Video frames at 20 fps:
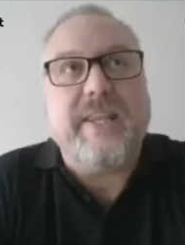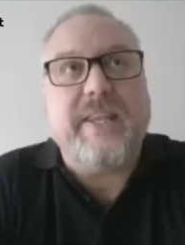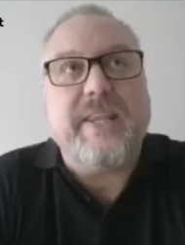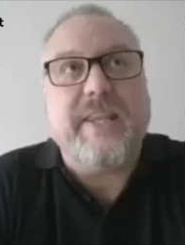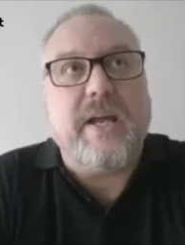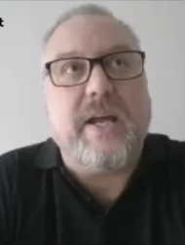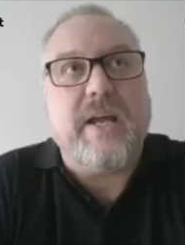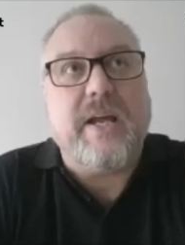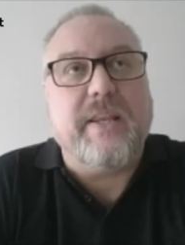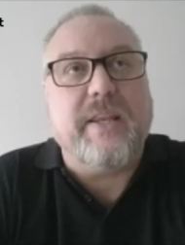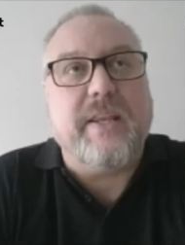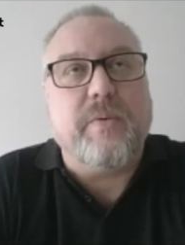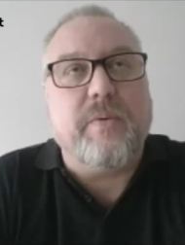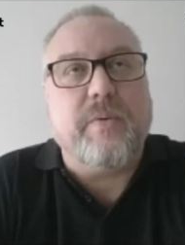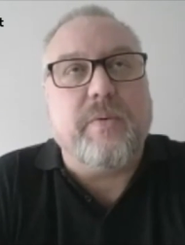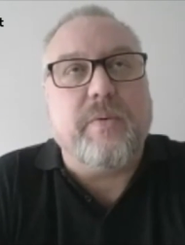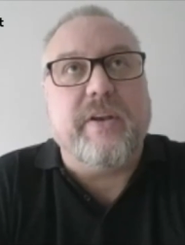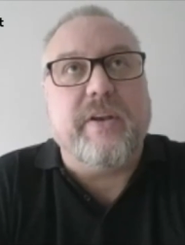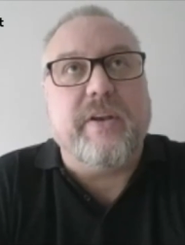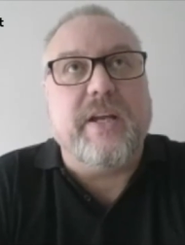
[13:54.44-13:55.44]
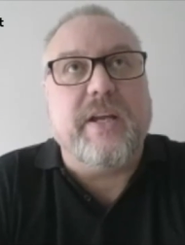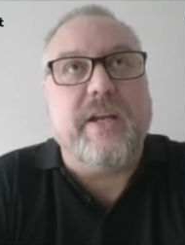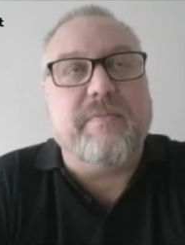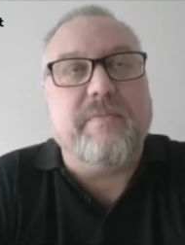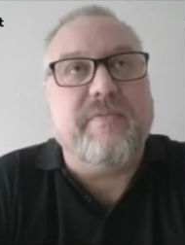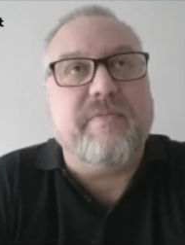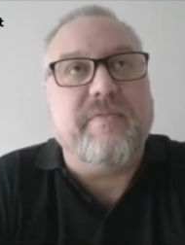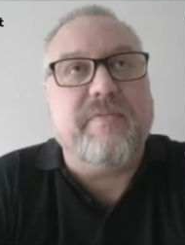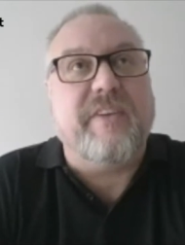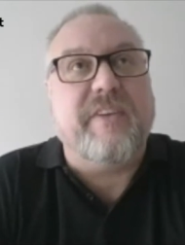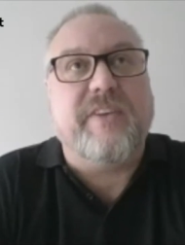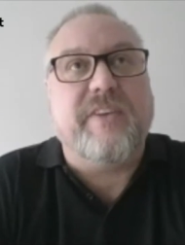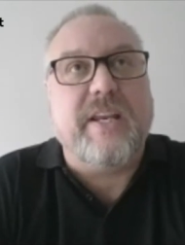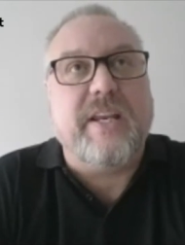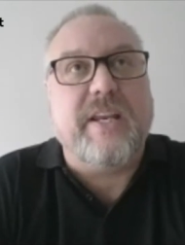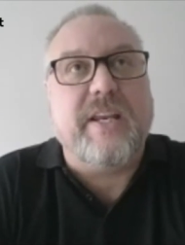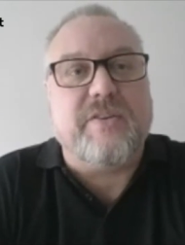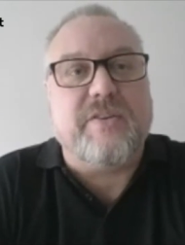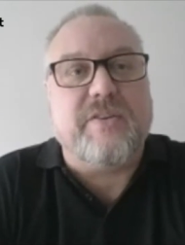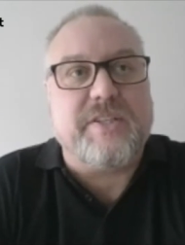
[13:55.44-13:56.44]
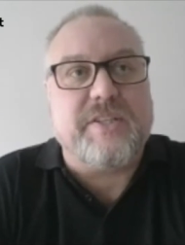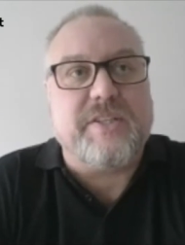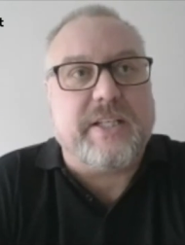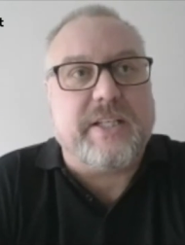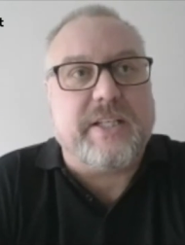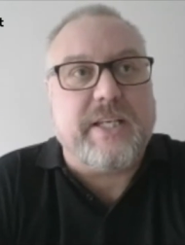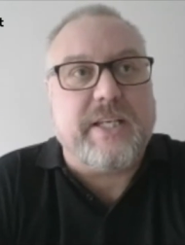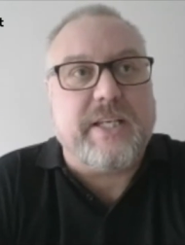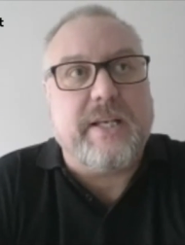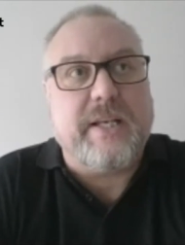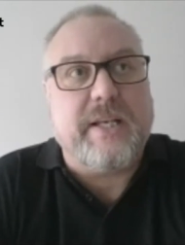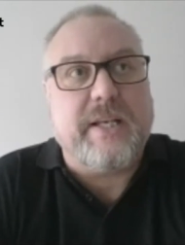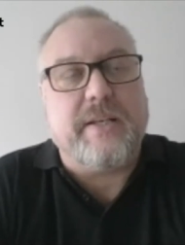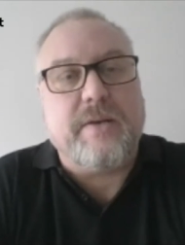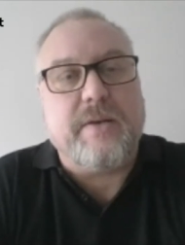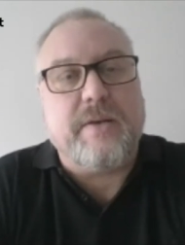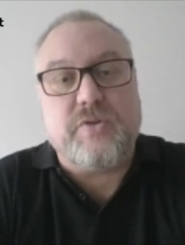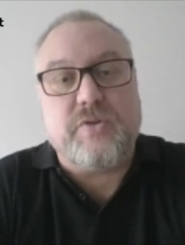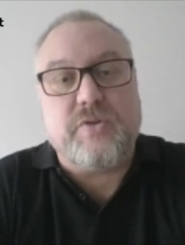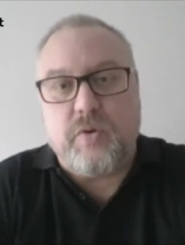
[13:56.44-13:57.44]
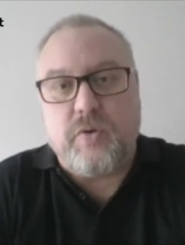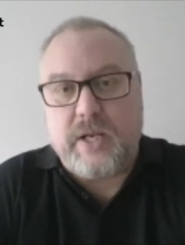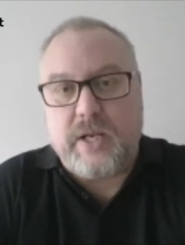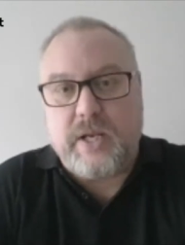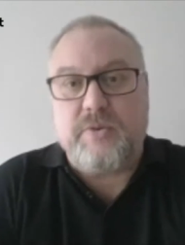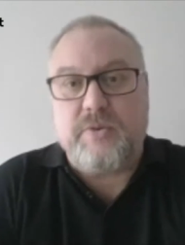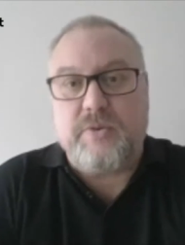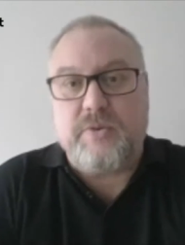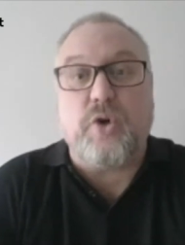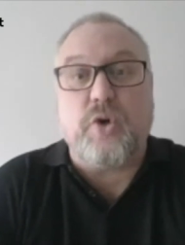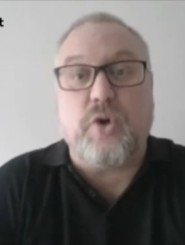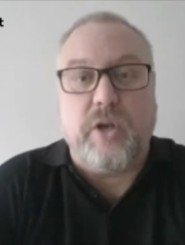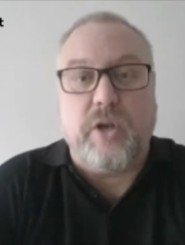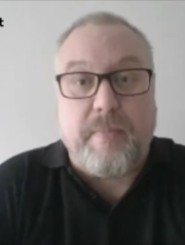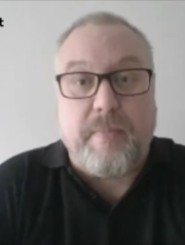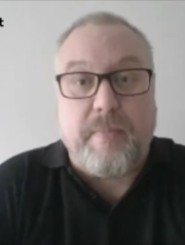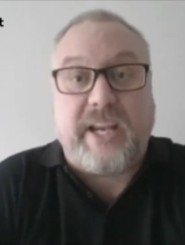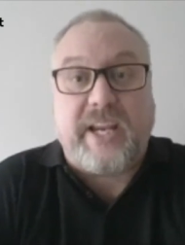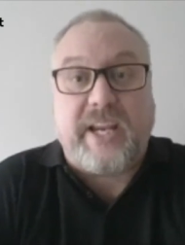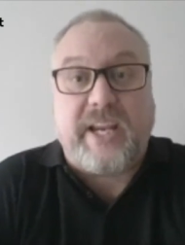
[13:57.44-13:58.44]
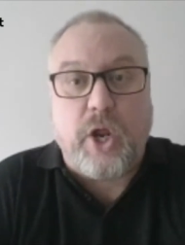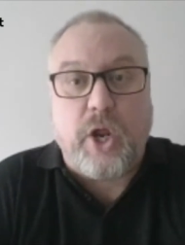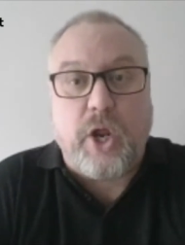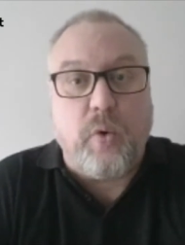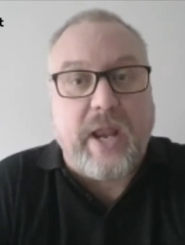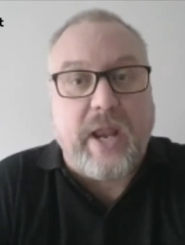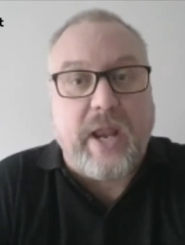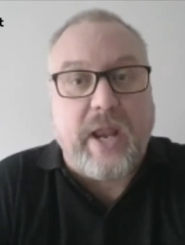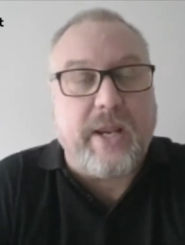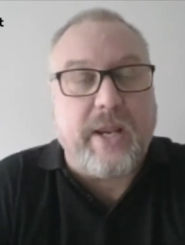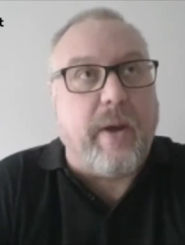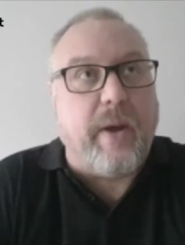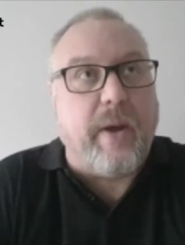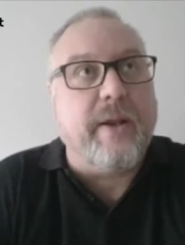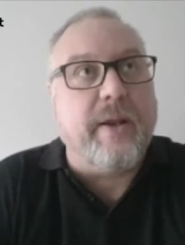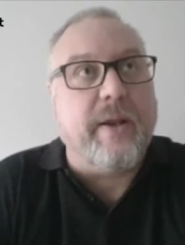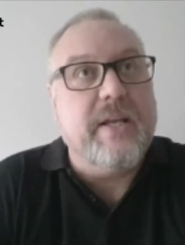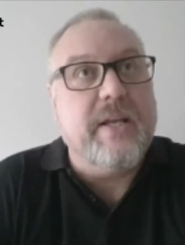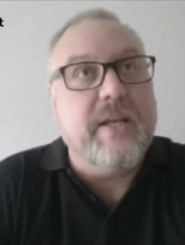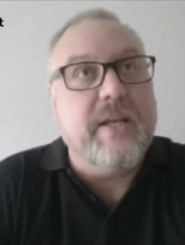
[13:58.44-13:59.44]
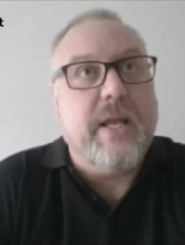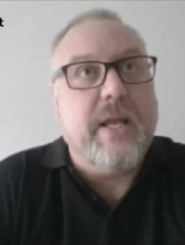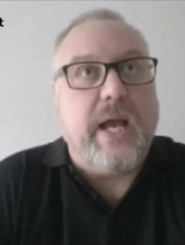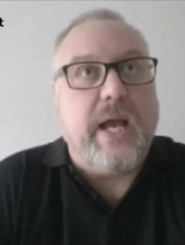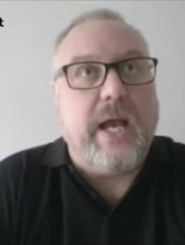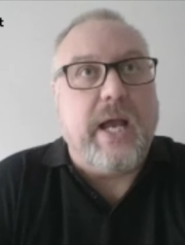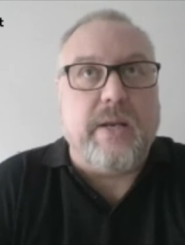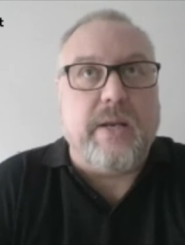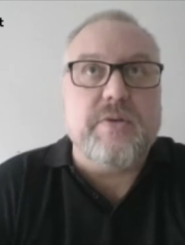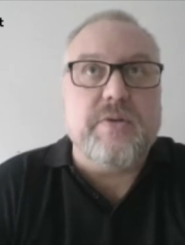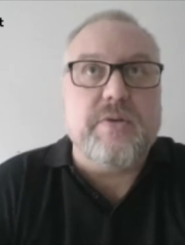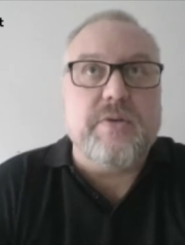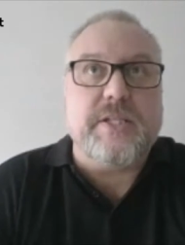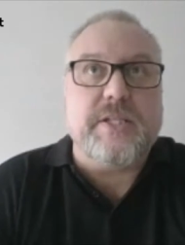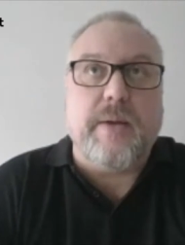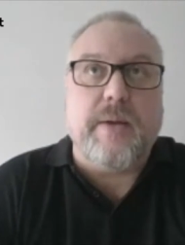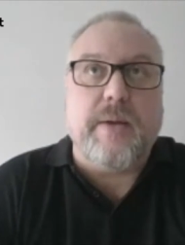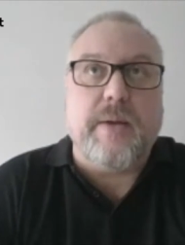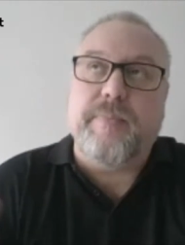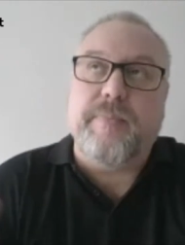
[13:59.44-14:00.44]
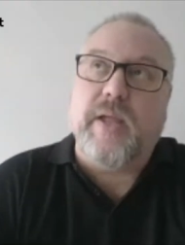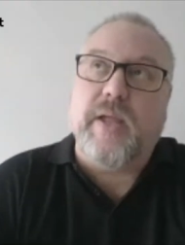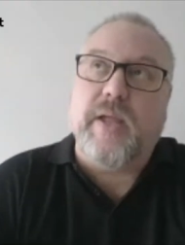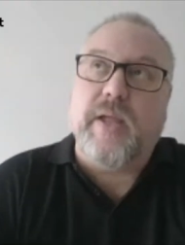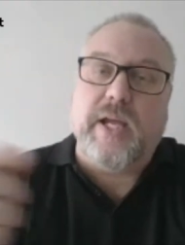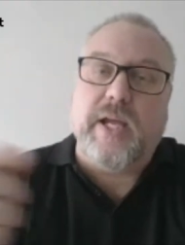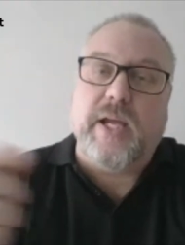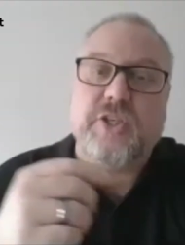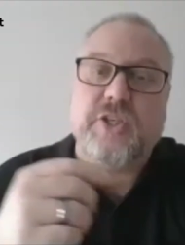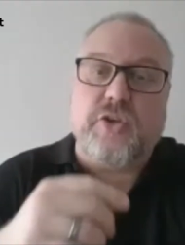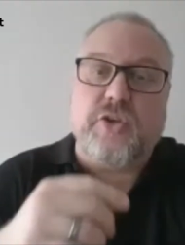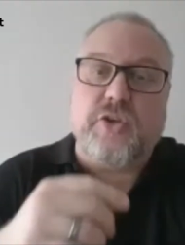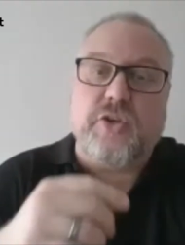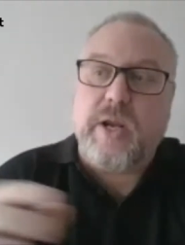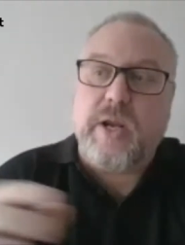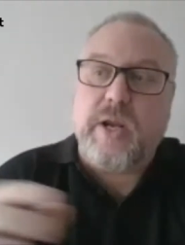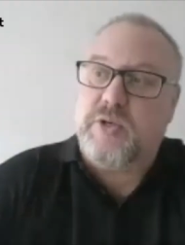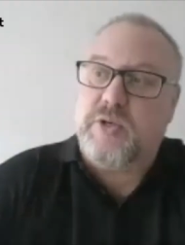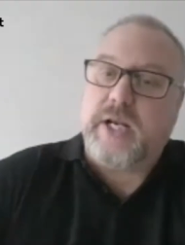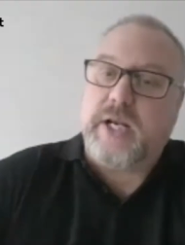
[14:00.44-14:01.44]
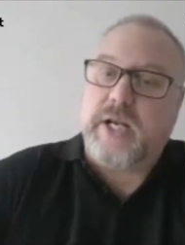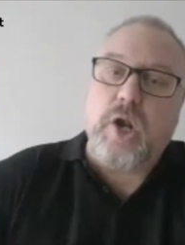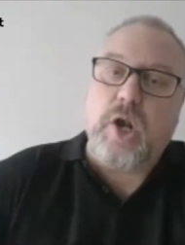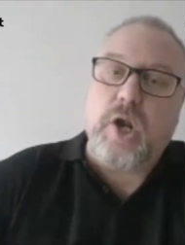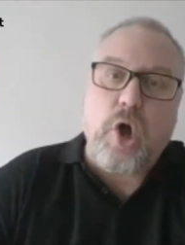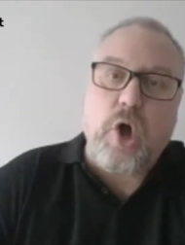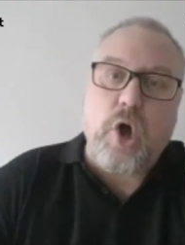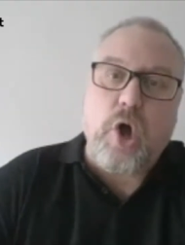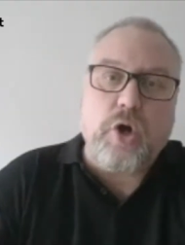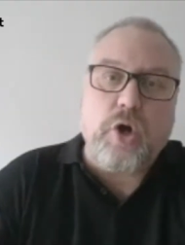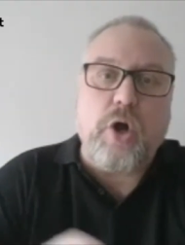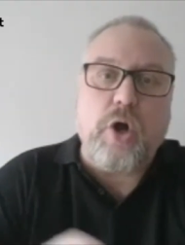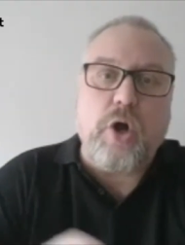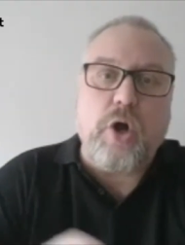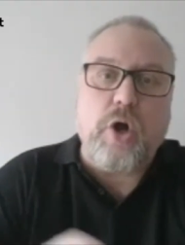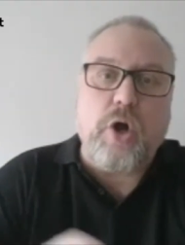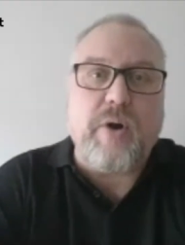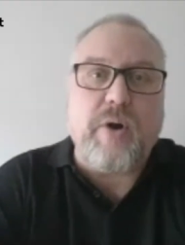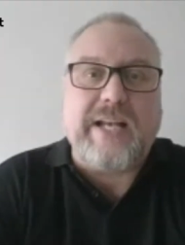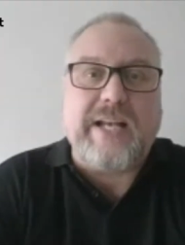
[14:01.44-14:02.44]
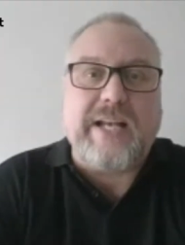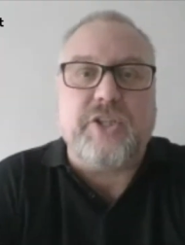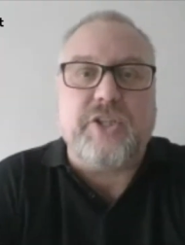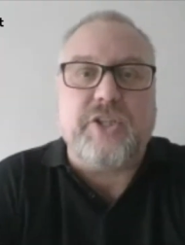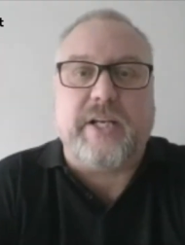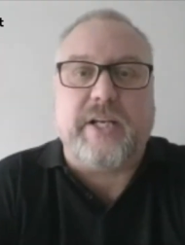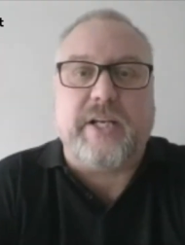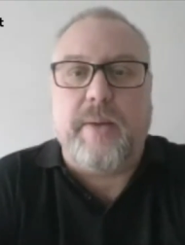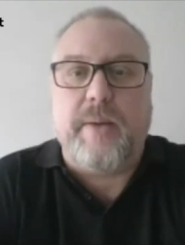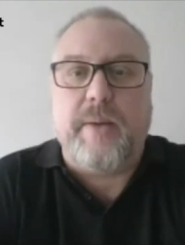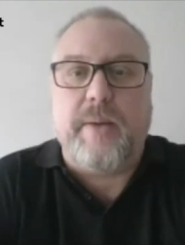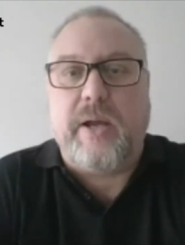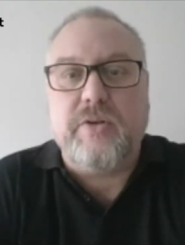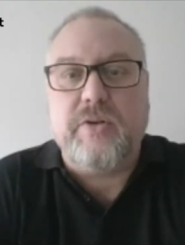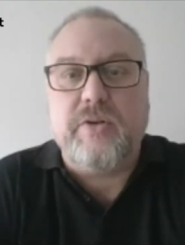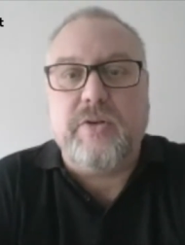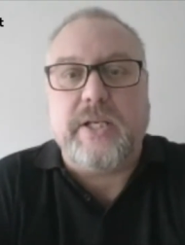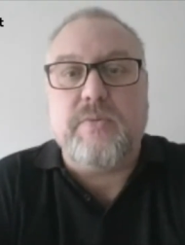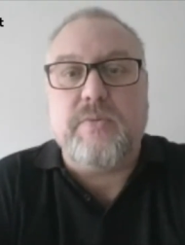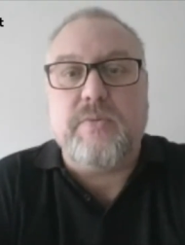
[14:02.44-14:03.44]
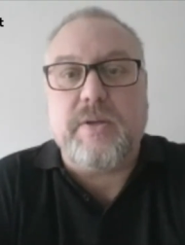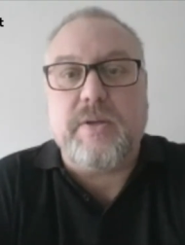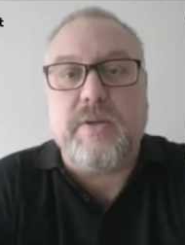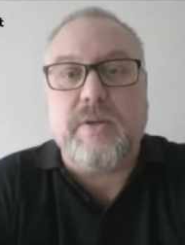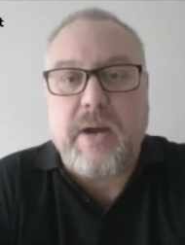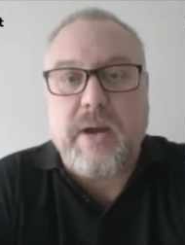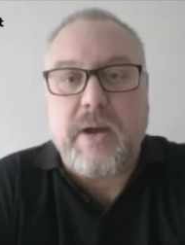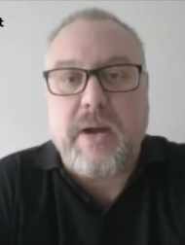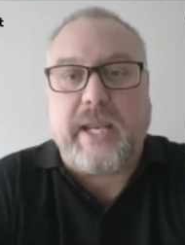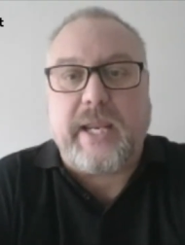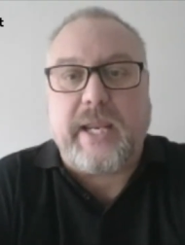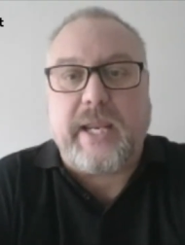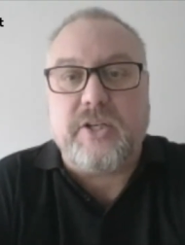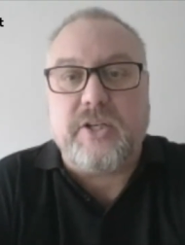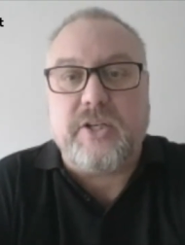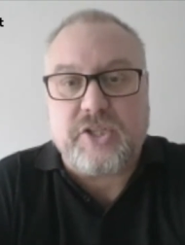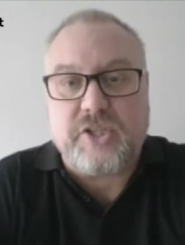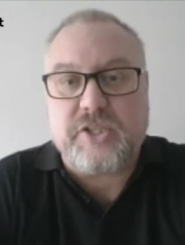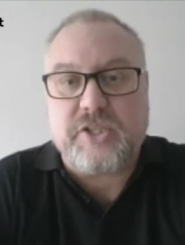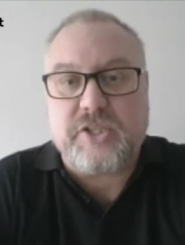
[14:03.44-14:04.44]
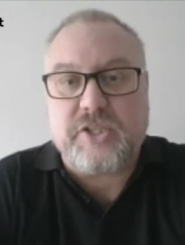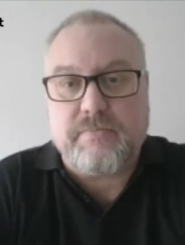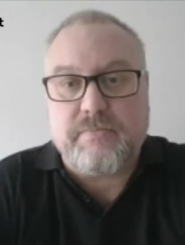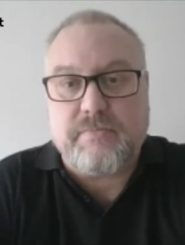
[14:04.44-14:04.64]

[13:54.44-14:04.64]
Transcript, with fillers: I think we were on the 15th or 16th and it was all, it was called a monkey hole anyway. And it was um, uh, a tree which had a long, long branch that came out and there was a monkey just